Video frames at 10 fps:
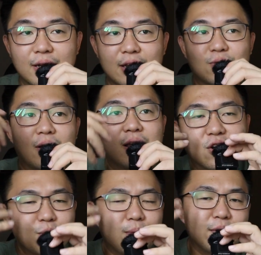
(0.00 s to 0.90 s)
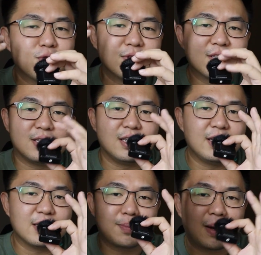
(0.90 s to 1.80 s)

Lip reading: And that's why a lot of people don't see this